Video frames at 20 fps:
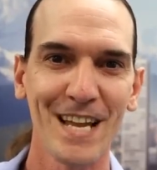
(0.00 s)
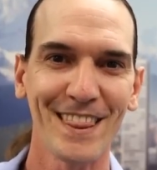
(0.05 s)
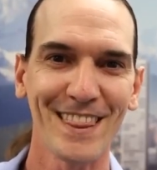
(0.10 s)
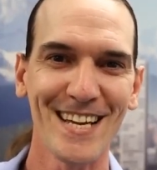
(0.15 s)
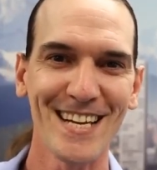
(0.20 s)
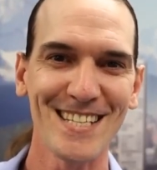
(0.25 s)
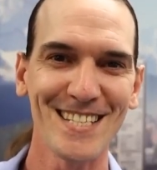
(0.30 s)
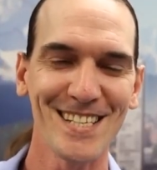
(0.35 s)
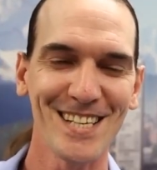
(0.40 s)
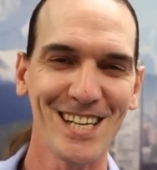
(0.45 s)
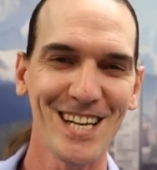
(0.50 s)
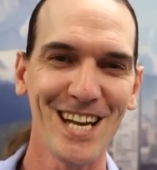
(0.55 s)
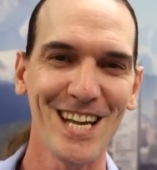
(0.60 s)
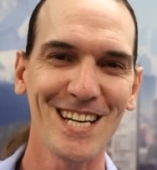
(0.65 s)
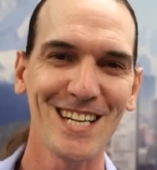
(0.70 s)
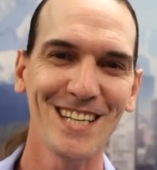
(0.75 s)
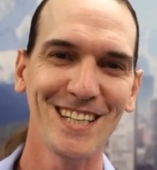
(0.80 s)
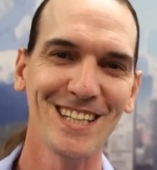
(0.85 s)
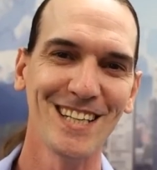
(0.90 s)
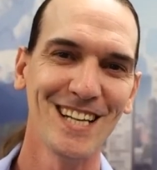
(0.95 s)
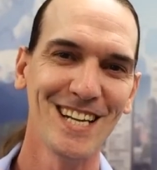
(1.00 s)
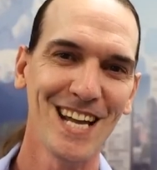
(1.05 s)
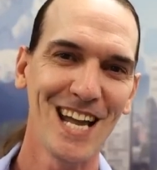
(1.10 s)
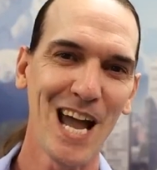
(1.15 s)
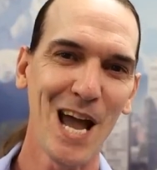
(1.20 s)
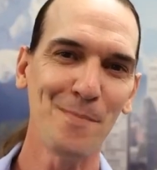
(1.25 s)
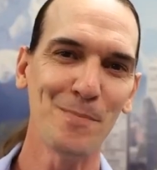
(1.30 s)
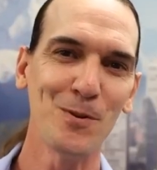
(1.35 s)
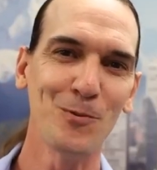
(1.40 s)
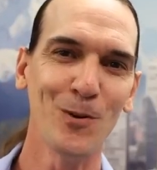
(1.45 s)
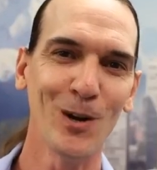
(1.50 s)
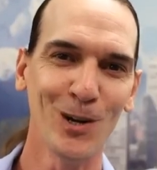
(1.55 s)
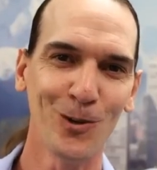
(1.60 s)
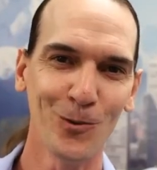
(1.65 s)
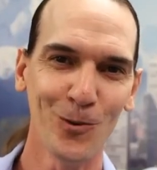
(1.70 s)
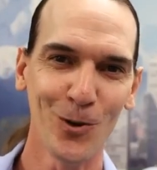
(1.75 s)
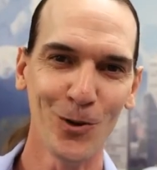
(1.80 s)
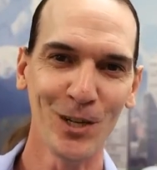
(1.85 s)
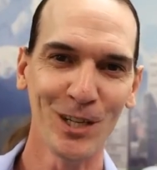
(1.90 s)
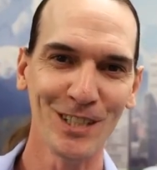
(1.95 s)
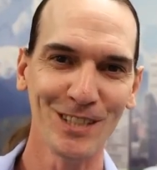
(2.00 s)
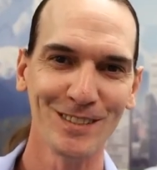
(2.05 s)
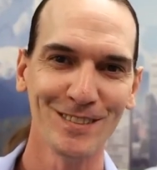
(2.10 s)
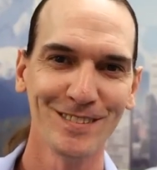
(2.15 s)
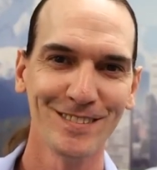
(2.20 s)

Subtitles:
Thanks again. Happy railroading.